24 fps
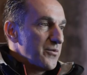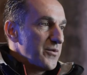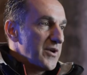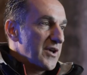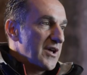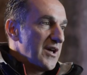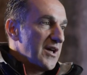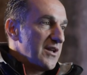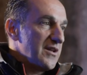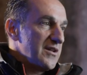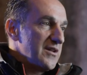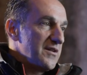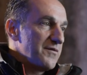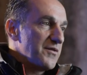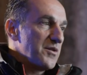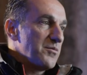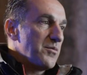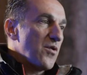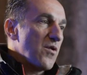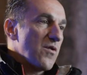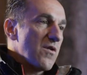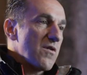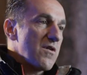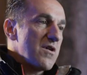we get
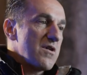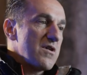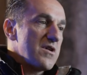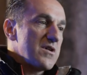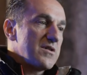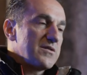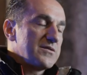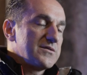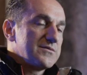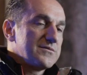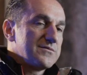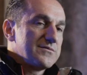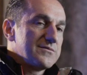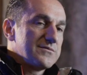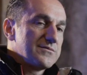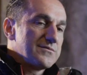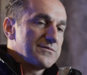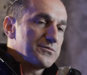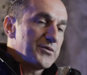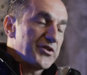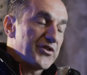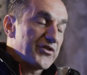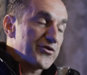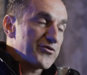even more,
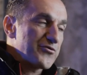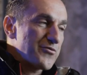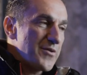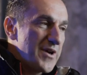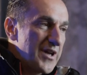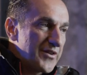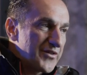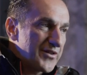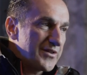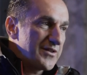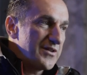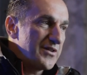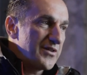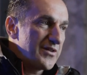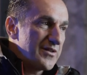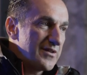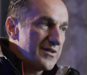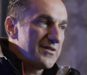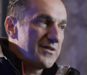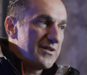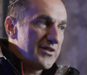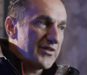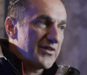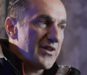we stress this,
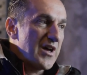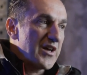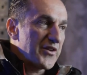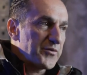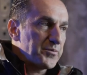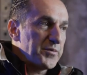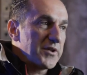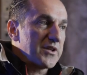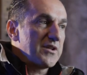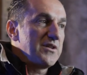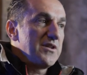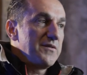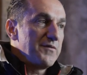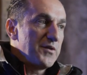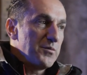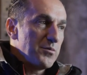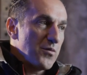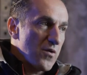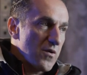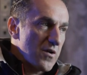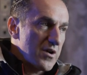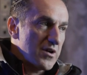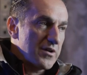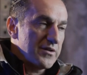this aspect even
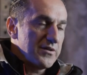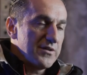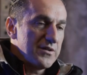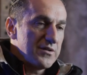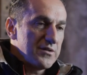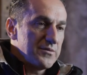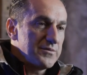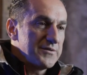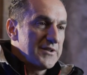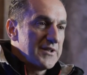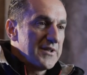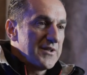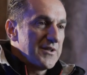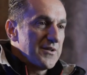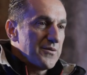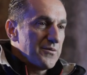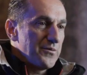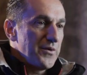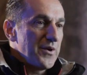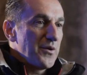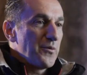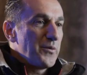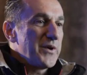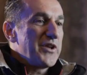more. You know?
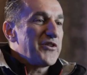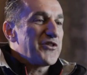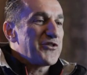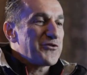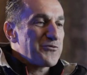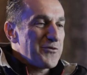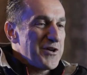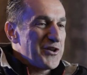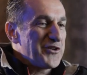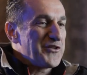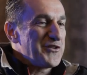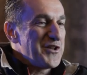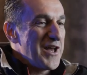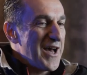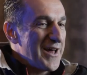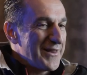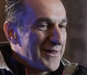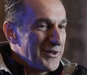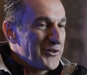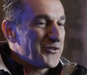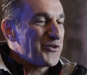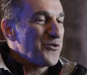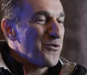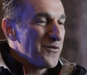we, we stress the
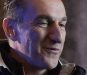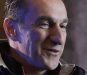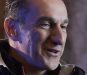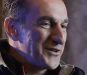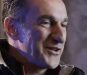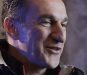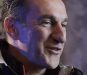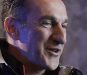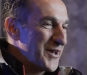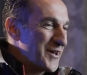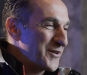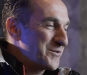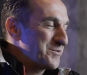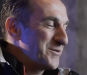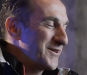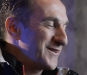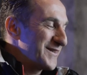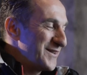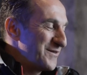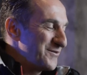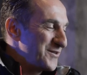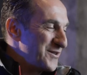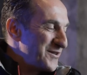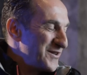athletes over this
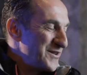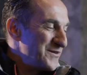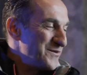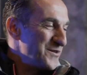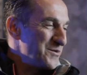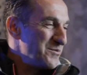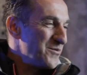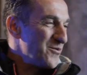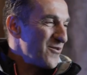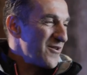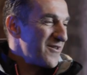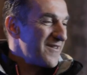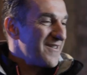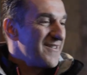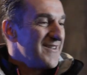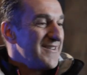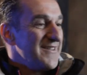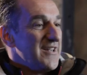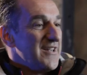aspect even, even more.